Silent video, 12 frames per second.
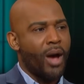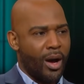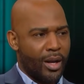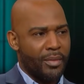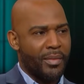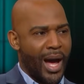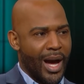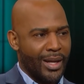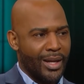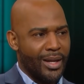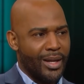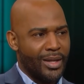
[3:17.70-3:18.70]
calling him
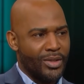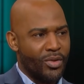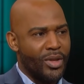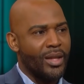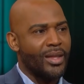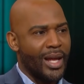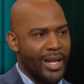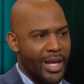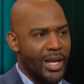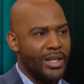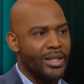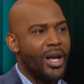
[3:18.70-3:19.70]
cocky, because you think that
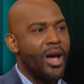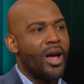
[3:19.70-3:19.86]
he's he